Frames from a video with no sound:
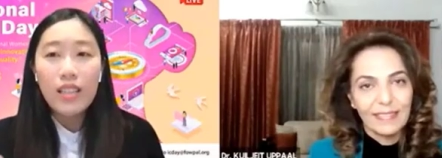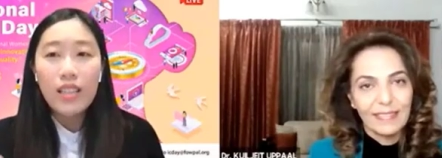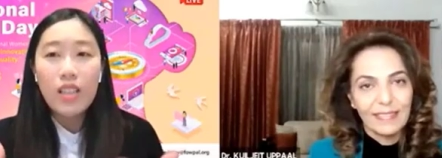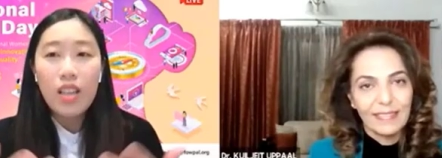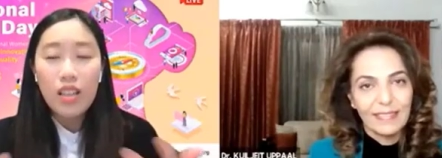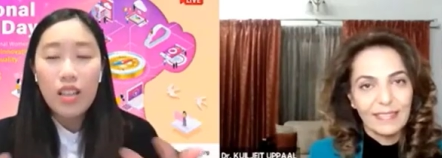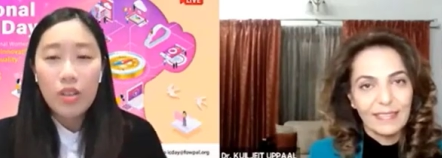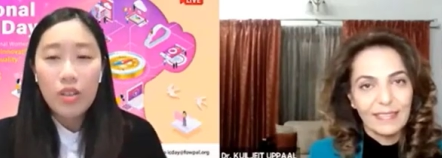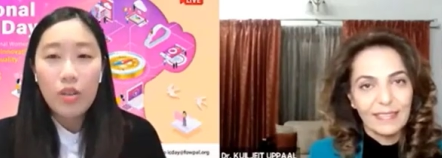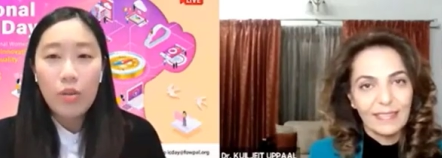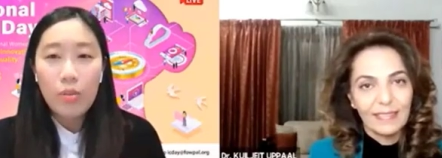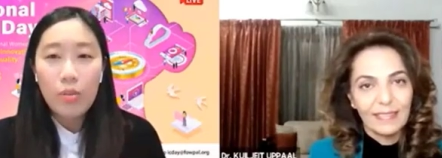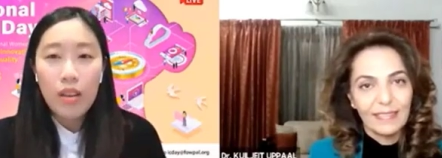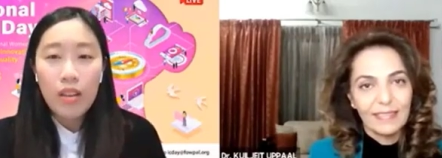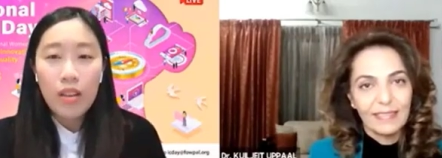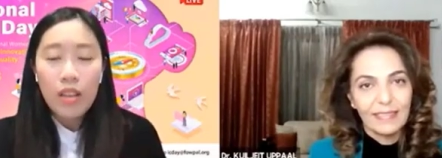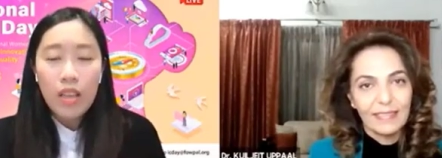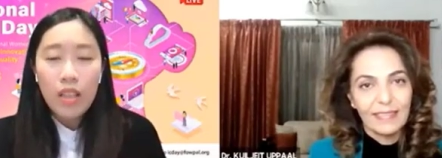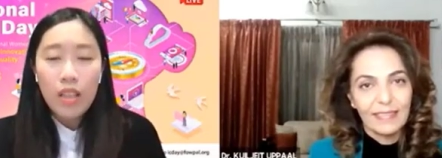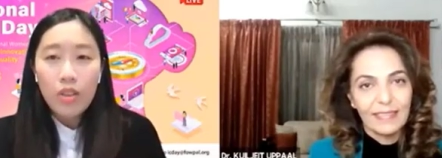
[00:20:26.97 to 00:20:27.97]
Speaker 1: does dr
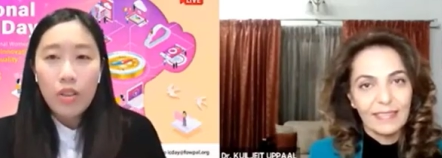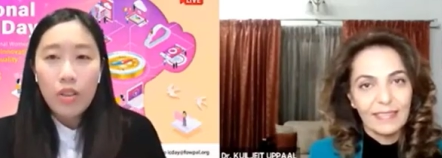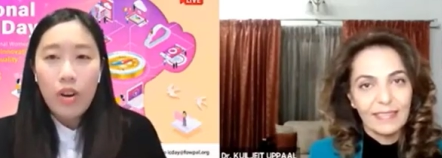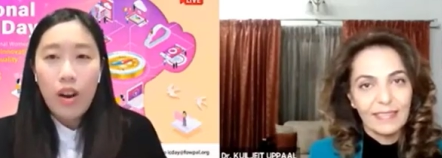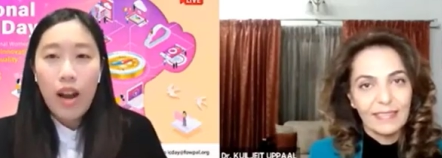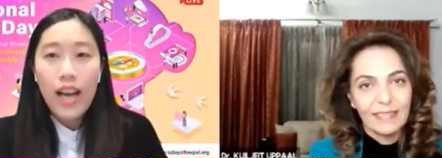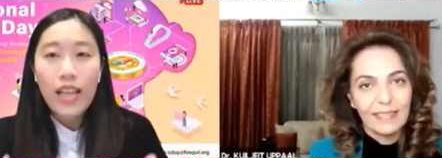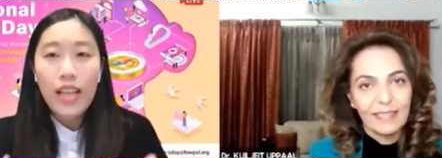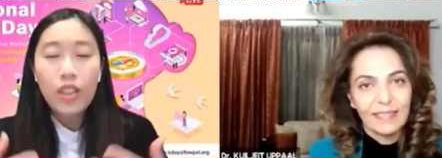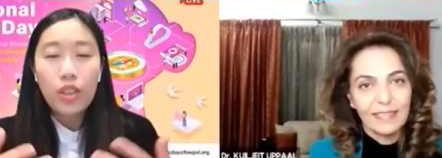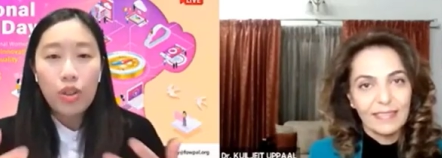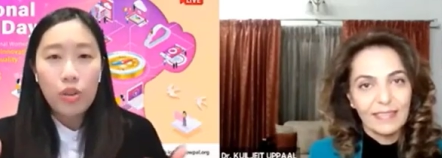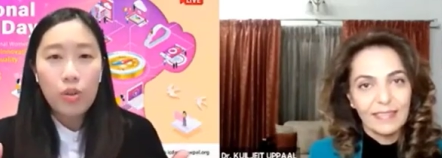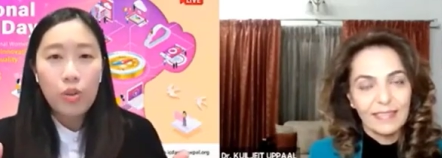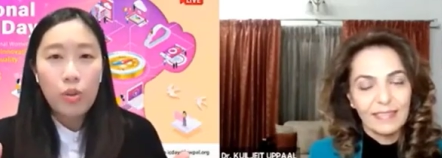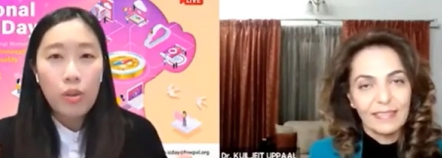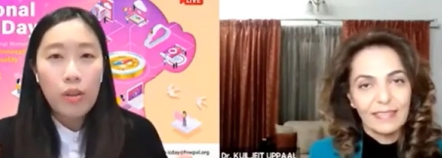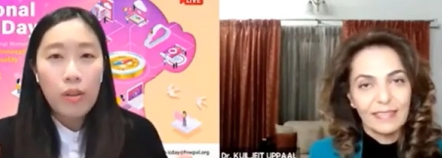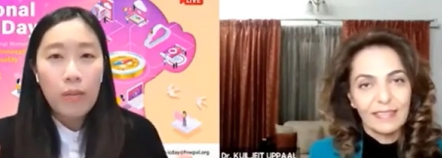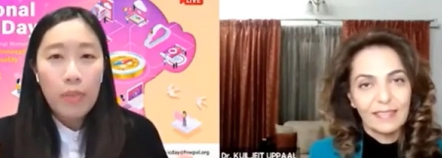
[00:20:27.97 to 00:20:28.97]
uppaal try
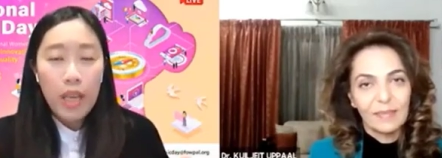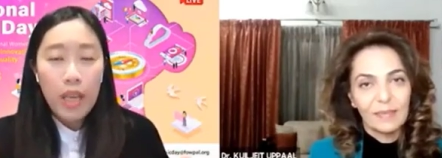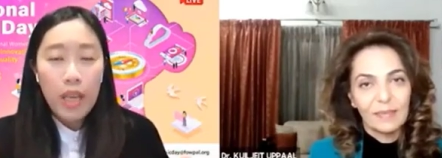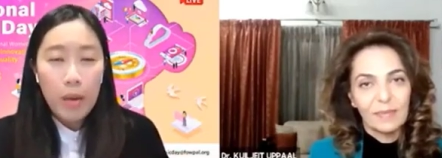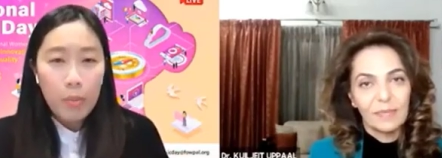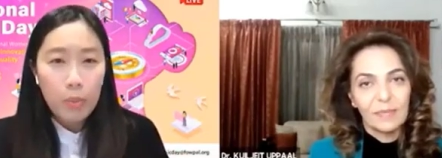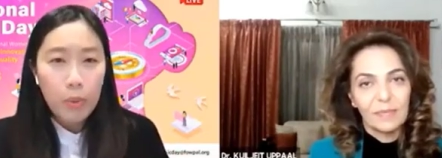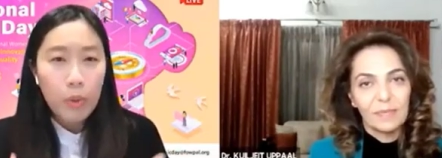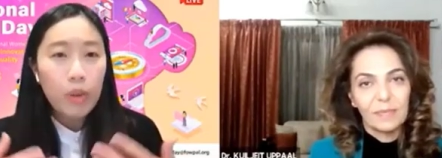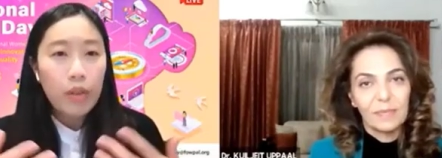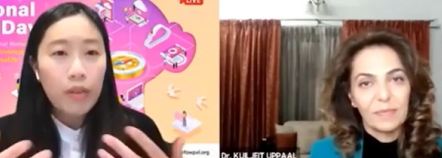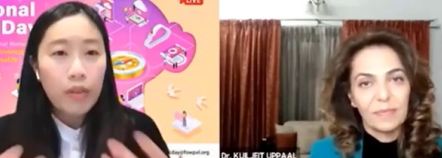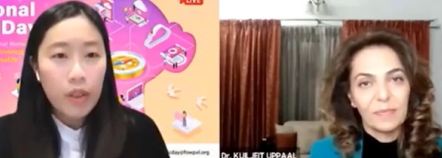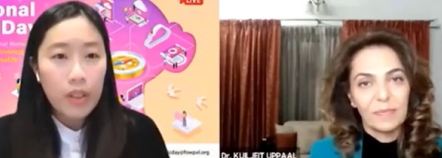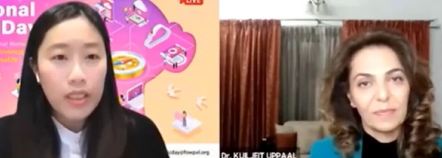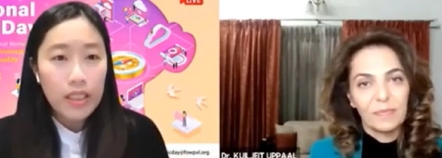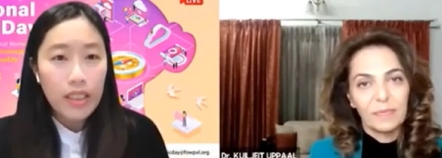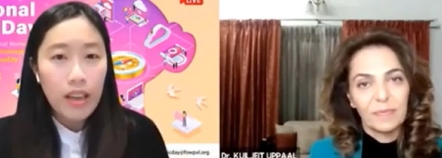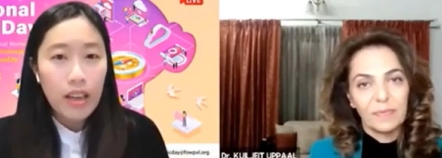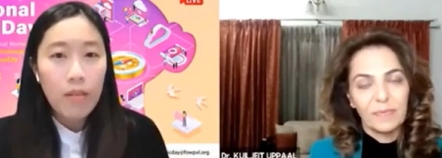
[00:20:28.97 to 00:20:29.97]
to improve
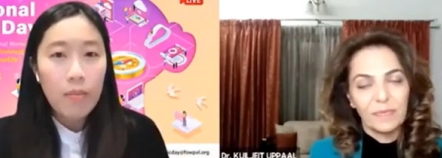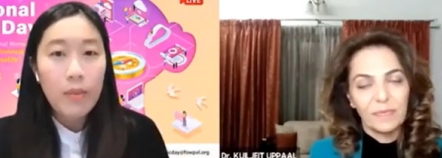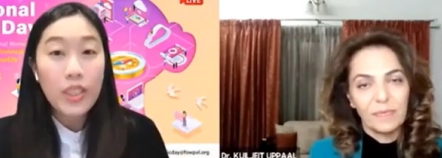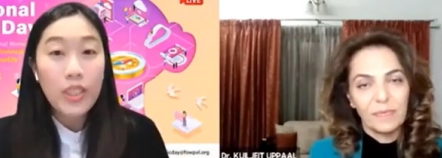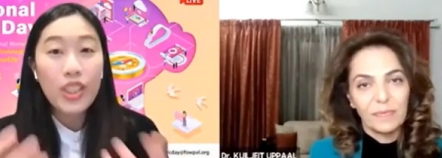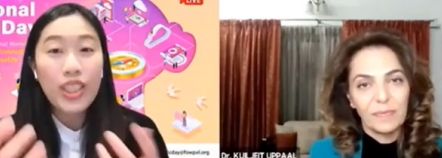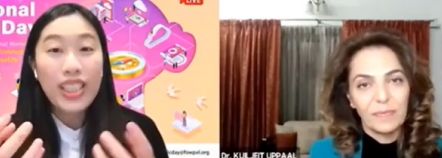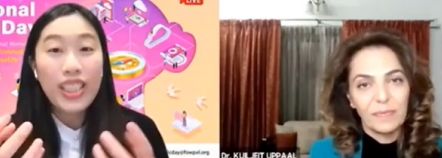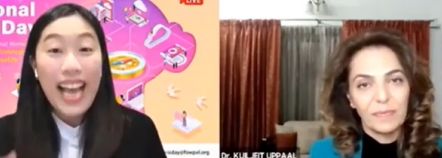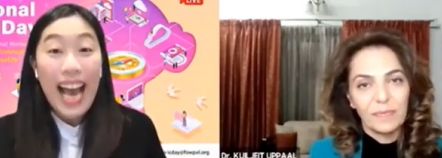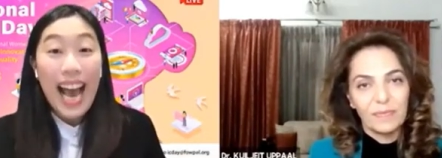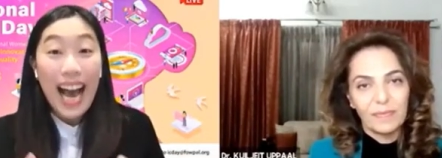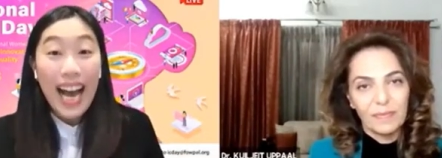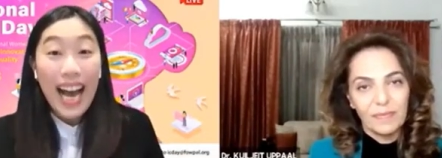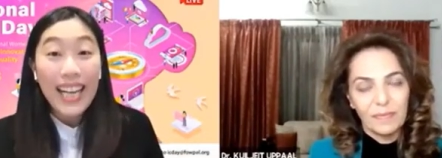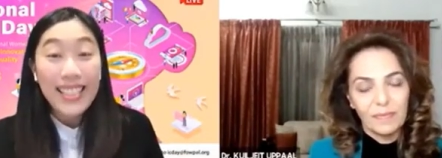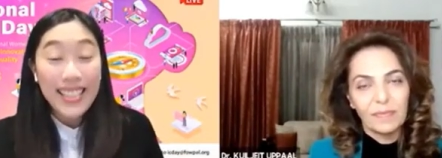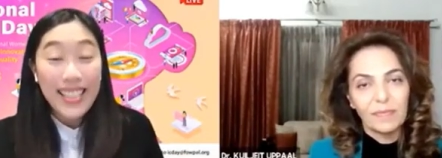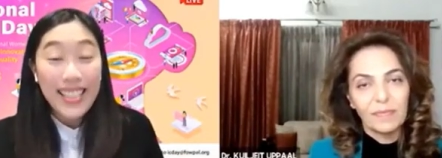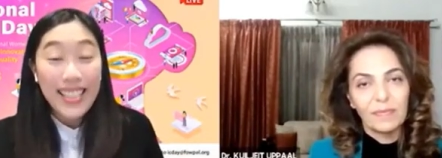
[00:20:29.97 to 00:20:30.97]
herself but she
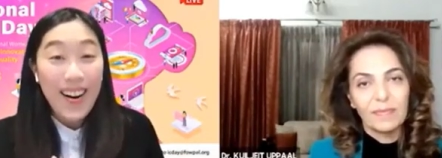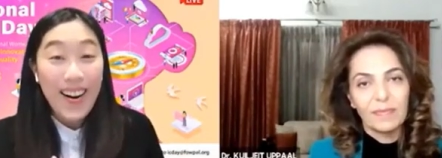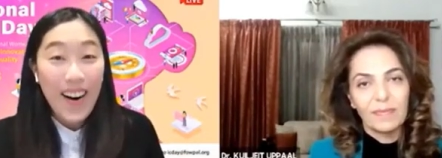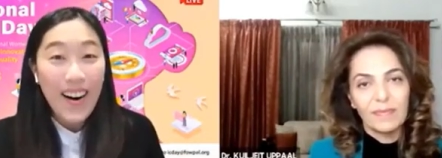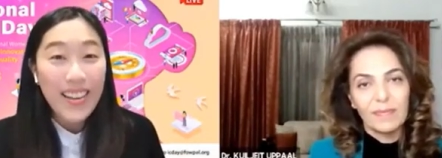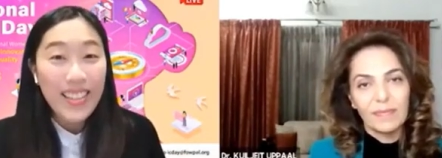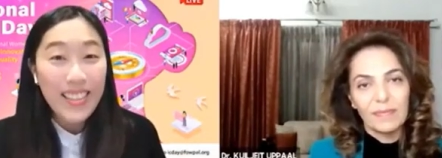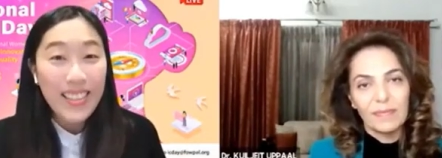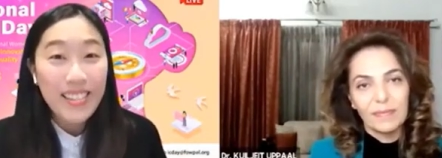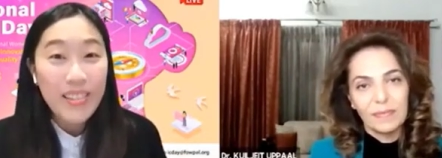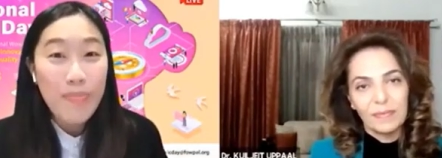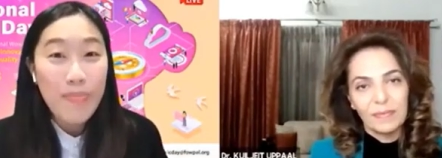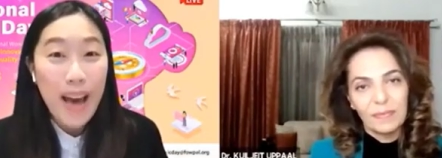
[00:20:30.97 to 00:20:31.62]
has the heart of